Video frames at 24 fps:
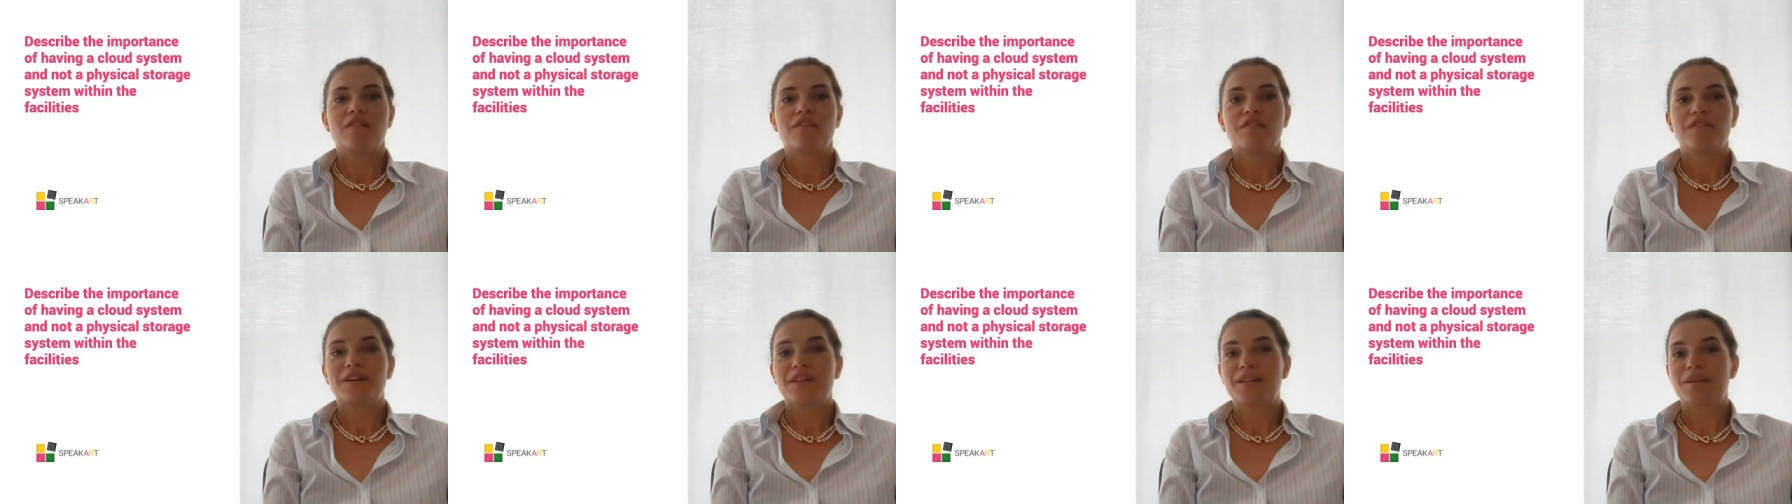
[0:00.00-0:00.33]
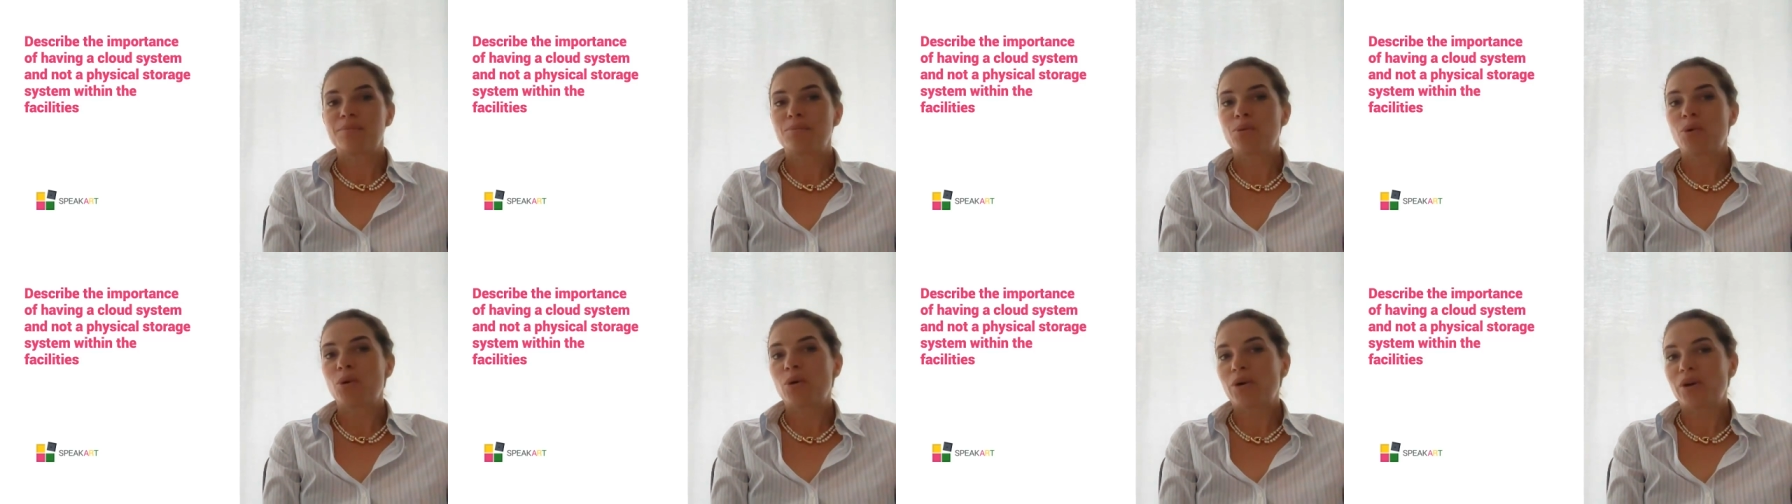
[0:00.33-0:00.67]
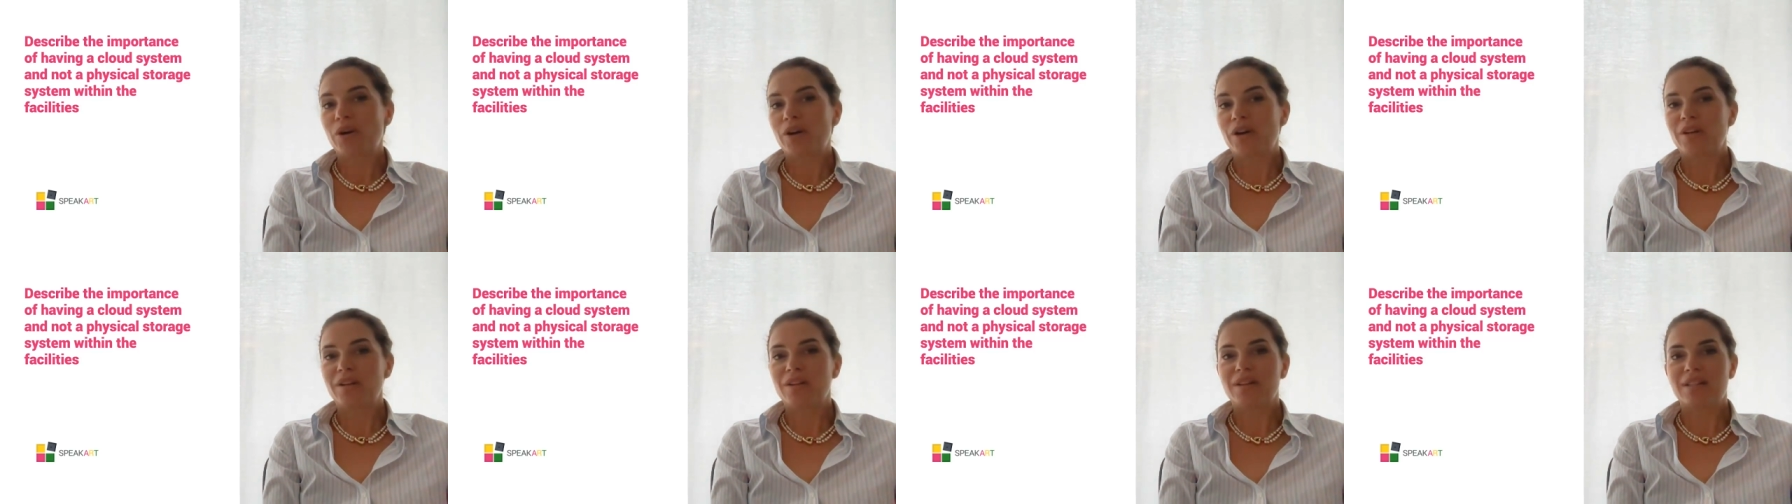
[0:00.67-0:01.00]

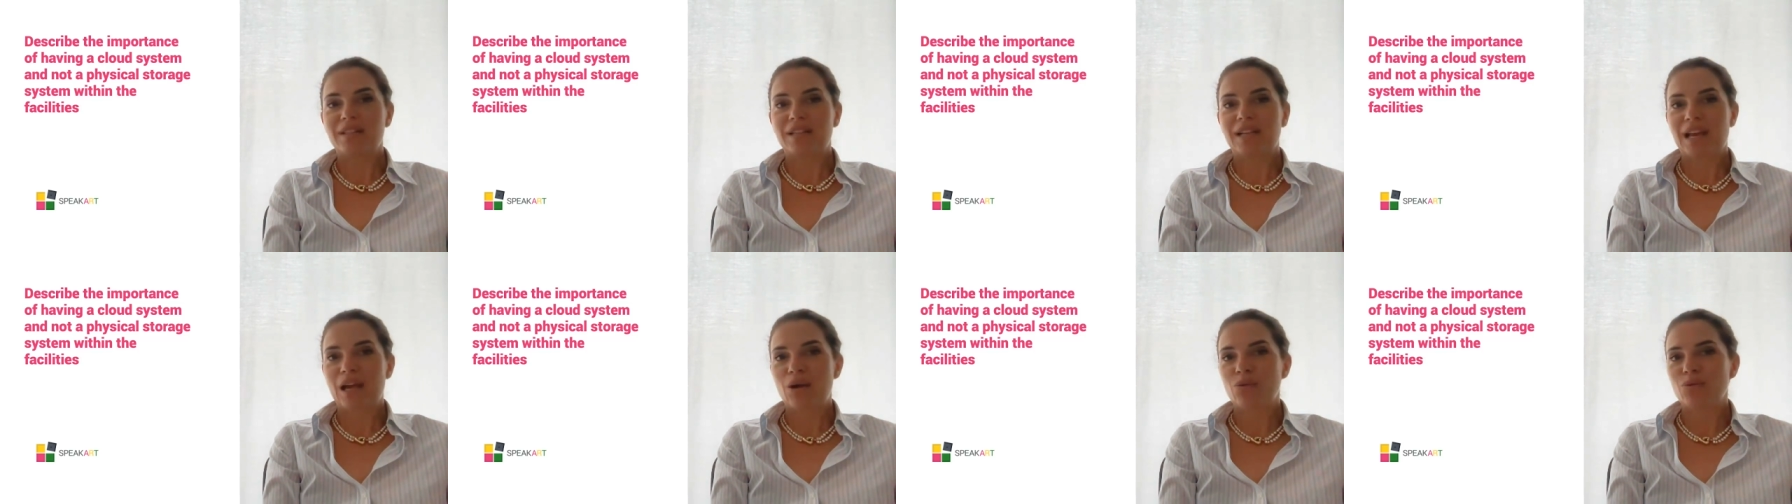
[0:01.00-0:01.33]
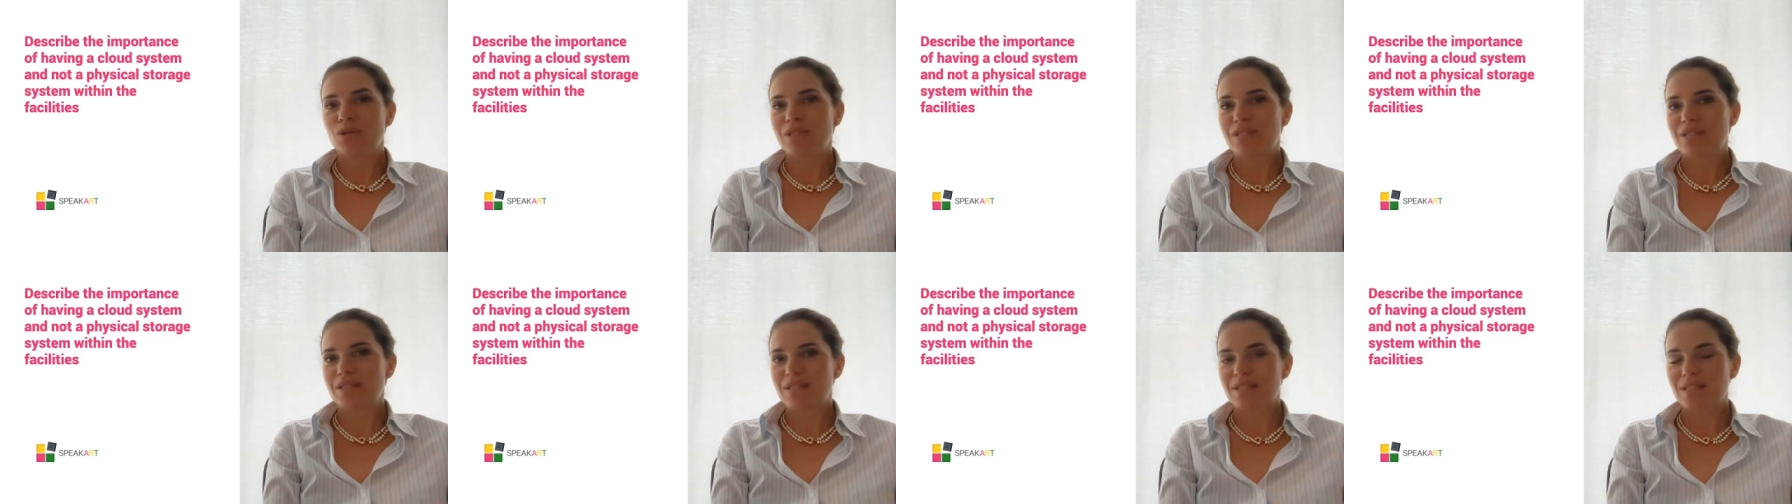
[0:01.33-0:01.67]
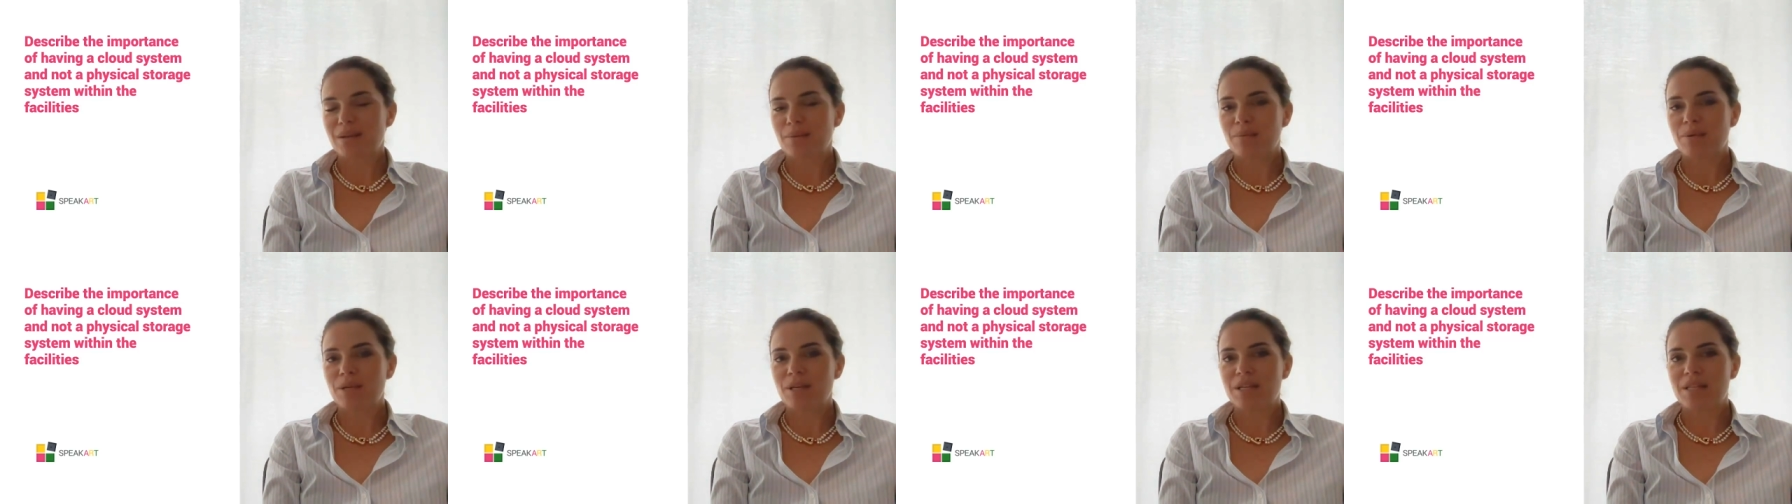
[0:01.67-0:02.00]
Furthermore, the cloud
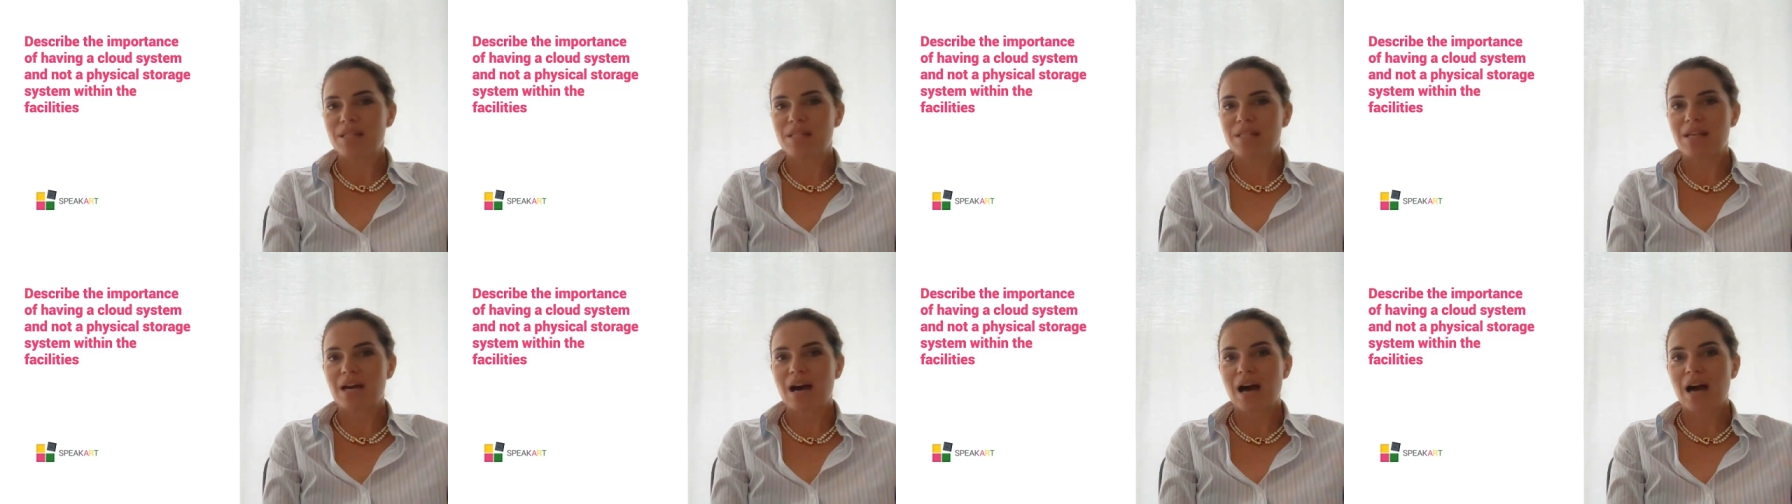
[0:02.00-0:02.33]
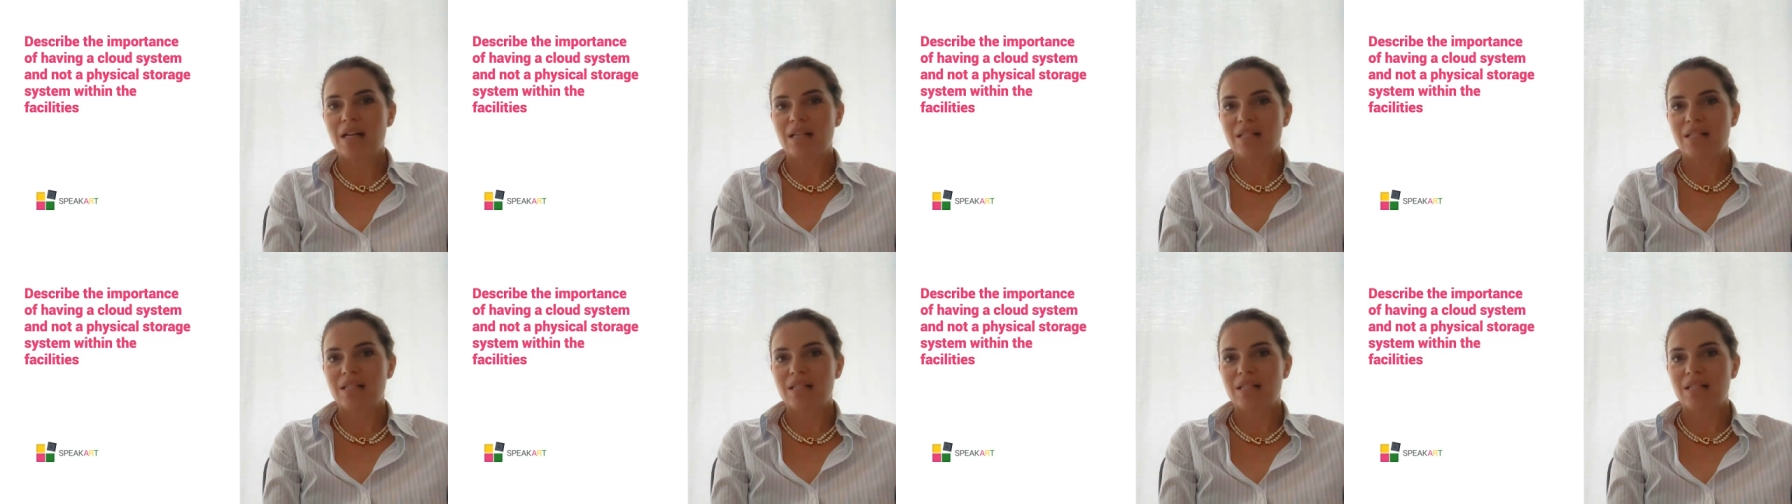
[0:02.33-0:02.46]
system is